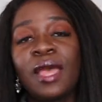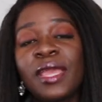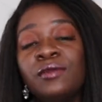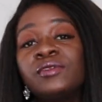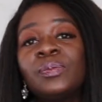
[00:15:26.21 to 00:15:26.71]
I
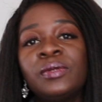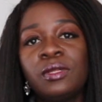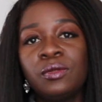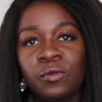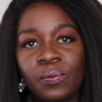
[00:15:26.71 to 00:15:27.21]
can also put a
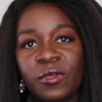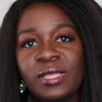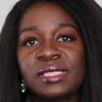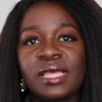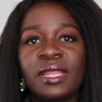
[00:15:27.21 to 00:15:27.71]
notebook
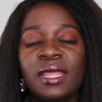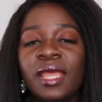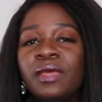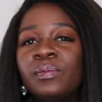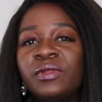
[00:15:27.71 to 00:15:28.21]
inside, and I
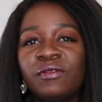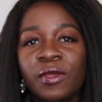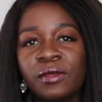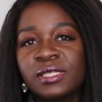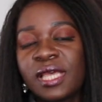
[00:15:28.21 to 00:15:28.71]
can put
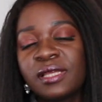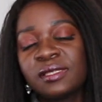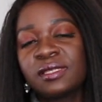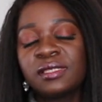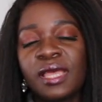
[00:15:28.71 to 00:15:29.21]
various
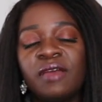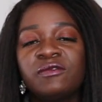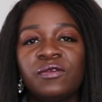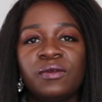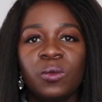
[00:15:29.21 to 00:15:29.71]
sizes because I have
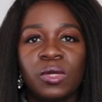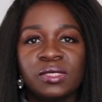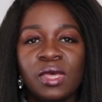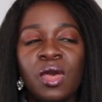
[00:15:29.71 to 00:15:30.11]
different ones.